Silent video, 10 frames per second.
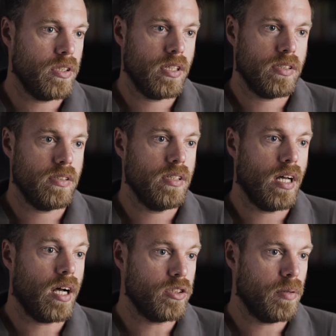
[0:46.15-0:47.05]
So that's the,
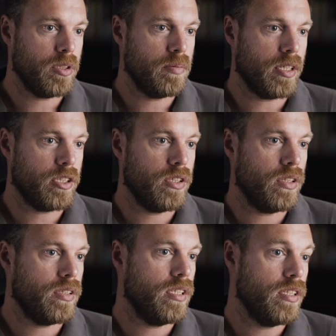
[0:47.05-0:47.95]
our job is to make sure
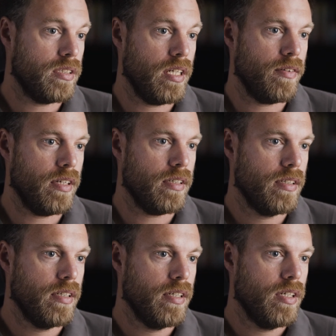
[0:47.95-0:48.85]
that in this area,
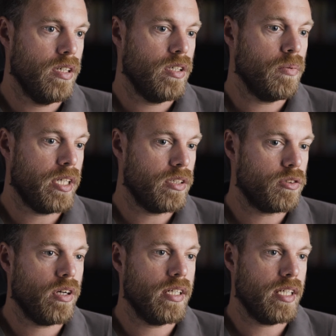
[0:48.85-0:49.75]
we can
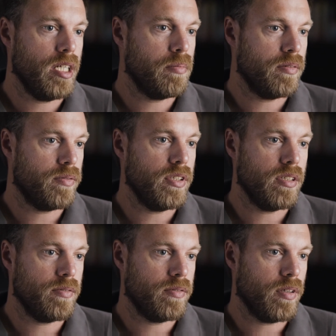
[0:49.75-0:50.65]
try and keep it free
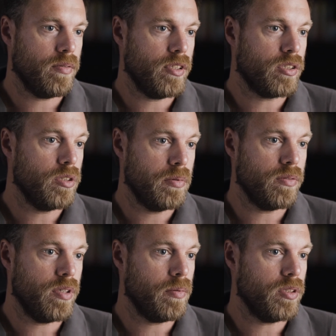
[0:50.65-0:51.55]
of, of these groups
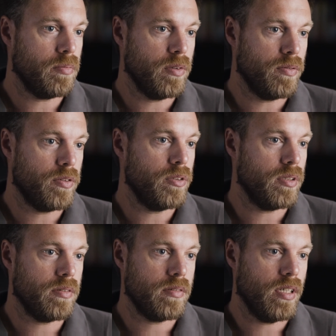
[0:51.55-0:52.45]
of rebels that move through
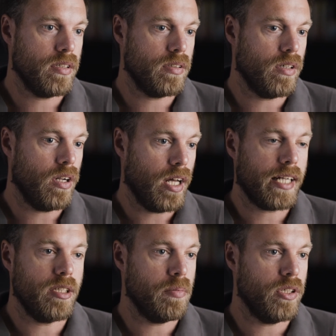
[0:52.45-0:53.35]
and, and are
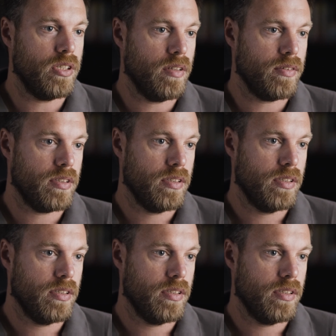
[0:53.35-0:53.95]
likely to poach elephant.